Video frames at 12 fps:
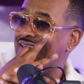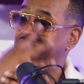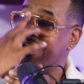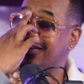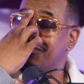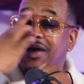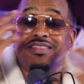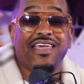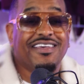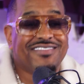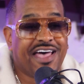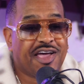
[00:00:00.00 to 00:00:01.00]
Because my
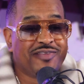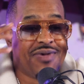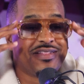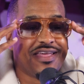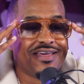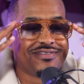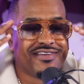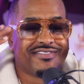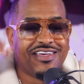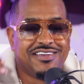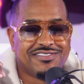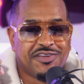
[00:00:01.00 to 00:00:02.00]
thing is
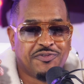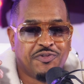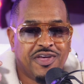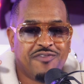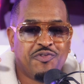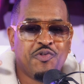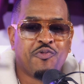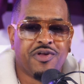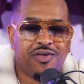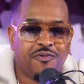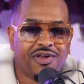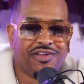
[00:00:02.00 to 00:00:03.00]
this, is if you
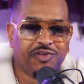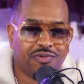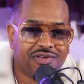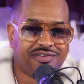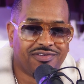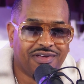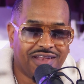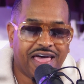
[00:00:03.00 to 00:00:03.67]
really want to do this shit,